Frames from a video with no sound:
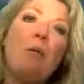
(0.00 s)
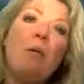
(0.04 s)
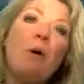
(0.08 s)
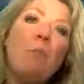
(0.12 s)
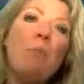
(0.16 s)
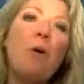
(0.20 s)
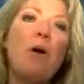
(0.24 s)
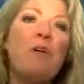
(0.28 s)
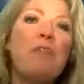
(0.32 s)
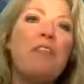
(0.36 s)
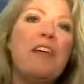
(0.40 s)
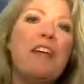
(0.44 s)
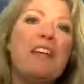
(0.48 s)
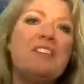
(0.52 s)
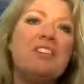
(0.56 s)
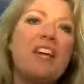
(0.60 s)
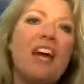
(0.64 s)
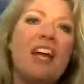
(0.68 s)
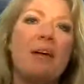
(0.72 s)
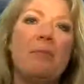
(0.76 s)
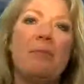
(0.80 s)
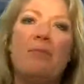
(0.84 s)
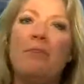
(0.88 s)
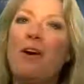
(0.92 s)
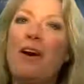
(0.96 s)
One more thing,
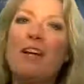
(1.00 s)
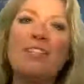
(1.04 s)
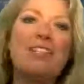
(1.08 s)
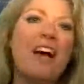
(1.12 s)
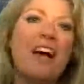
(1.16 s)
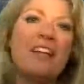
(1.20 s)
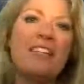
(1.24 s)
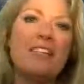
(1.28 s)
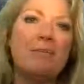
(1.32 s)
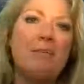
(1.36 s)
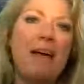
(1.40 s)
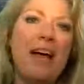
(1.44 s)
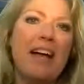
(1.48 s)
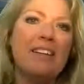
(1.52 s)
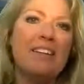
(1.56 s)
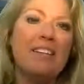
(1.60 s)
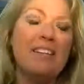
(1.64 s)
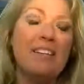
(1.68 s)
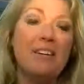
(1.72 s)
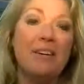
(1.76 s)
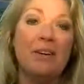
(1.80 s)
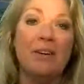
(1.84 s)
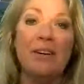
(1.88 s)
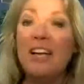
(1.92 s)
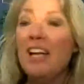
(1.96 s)
Jenna, before I toss it back to
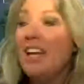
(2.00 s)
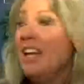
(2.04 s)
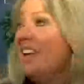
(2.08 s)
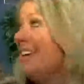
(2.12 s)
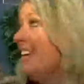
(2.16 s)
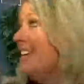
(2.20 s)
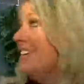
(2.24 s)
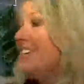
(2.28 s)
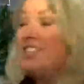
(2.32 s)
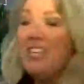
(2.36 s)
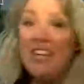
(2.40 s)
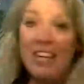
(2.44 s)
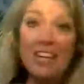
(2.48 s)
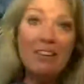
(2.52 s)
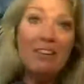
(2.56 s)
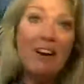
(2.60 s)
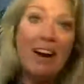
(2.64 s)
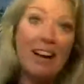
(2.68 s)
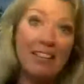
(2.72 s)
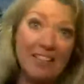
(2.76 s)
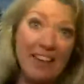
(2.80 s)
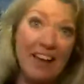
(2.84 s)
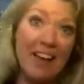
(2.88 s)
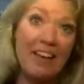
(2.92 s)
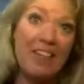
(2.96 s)
you. Gene
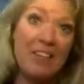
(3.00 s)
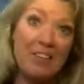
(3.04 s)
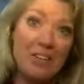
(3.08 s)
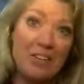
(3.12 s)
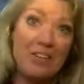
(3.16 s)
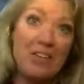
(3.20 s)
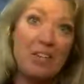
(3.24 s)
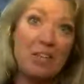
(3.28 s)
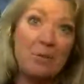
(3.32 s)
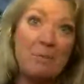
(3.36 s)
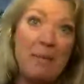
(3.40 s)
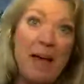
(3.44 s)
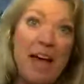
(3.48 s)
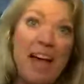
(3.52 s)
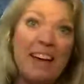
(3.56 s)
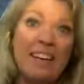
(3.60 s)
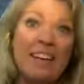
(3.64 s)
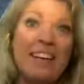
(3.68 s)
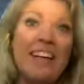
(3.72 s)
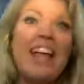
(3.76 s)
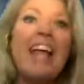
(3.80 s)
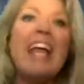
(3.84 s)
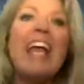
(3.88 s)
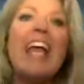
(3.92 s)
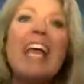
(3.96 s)
right there that you just met,
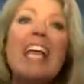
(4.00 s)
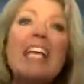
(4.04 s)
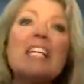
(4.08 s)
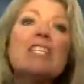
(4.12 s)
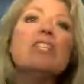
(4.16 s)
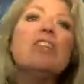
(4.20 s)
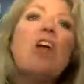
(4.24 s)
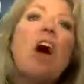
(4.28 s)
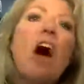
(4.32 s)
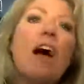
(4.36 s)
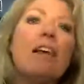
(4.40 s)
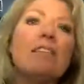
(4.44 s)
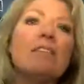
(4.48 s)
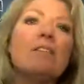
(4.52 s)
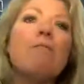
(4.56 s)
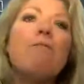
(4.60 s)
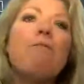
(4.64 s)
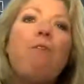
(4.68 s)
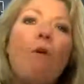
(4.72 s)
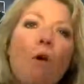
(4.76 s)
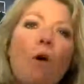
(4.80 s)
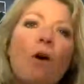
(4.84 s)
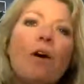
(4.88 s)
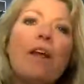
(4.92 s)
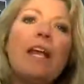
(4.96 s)
he's lost
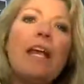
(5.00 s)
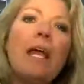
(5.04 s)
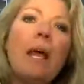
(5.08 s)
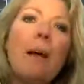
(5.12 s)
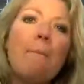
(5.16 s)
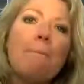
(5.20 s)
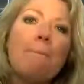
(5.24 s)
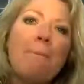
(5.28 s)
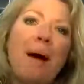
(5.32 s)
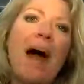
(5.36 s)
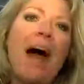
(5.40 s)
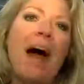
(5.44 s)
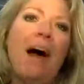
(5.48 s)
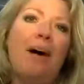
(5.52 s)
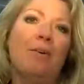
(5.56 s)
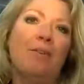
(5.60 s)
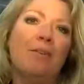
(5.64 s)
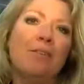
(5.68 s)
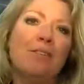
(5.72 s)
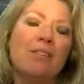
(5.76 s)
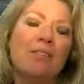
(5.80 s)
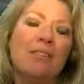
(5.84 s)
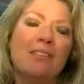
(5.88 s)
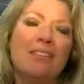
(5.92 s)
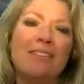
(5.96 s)
40
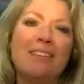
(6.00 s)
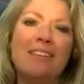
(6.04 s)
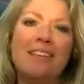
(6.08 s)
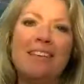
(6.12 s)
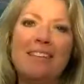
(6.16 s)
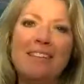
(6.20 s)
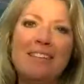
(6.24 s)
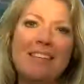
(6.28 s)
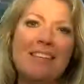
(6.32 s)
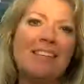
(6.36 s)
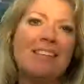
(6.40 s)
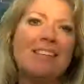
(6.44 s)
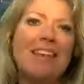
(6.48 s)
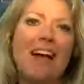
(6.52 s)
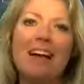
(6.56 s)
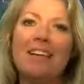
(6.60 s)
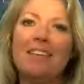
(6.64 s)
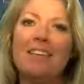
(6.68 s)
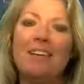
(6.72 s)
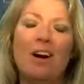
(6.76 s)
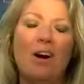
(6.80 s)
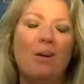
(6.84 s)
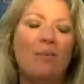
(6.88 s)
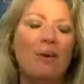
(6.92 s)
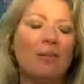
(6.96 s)
pounds since
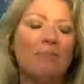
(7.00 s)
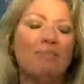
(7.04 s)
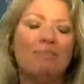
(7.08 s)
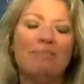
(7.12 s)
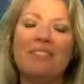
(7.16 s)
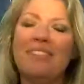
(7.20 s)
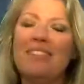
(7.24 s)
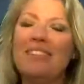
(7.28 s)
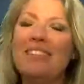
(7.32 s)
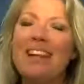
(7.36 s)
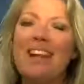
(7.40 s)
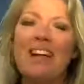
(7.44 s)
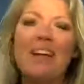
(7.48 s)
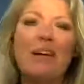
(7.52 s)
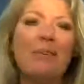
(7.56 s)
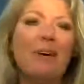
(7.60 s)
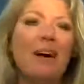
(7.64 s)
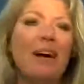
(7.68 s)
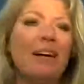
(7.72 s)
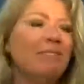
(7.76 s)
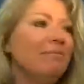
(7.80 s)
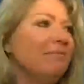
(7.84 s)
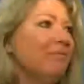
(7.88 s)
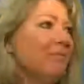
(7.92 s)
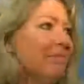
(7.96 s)
October. Tell you
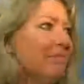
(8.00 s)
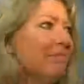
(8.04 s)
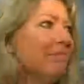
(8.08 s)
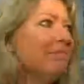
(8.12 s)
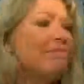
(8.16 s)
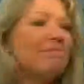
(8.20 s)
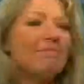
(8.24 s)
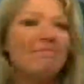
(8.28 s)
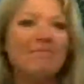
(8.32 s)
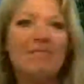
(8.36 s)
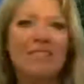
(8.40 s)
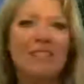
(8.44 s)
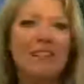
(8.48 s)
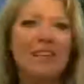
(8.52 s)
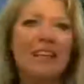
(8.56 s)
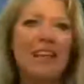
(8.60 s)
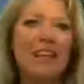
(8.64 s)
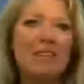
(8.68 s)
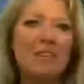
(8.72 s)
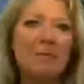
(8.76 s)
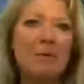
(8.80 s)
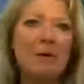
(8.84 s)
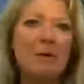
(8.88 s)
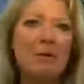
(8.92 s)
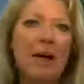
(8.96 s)
what,
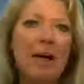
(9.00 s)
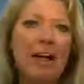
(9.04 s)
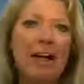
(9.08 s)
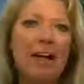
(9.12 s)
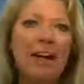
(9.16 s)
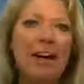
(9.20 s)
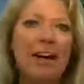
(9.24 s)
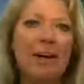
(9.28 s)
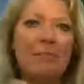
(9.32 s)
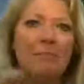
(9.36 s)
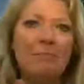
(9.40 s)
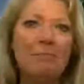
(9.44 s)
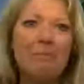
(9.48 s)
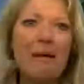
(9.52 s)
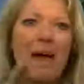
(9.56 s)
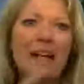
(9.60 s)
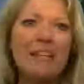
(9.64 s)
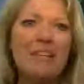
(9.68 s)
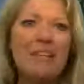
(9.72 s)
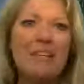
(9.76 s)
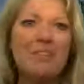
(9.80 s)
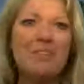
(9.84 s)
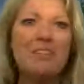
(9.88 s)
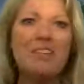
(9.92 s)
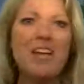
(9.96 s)
gets me right here. Back yeah.
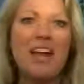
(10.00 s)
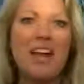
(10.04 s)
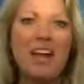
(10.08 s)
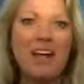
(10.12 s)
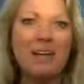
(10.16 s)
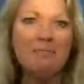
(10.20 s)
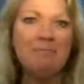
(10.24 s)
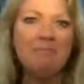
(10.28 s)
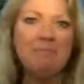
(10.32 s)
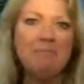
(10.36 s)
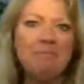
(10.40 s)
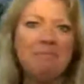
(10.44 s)
to you, Jenna.